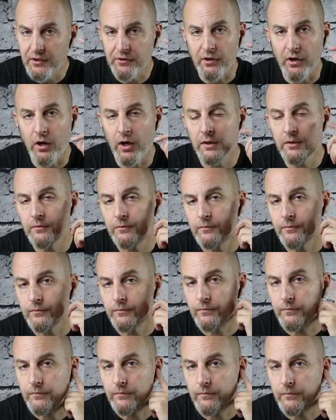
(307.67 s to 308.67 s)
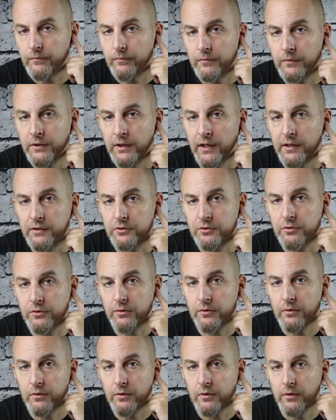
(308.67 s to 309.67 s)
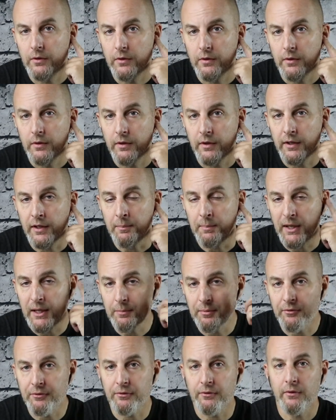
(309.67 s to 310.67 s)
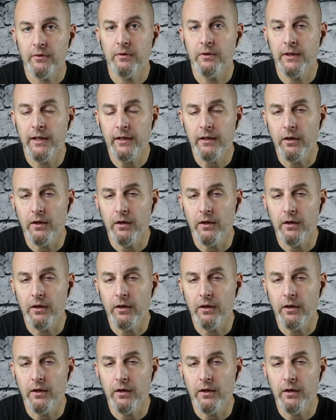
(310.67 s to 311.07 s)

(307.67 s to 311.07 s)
is on. Touch. It beeps. Let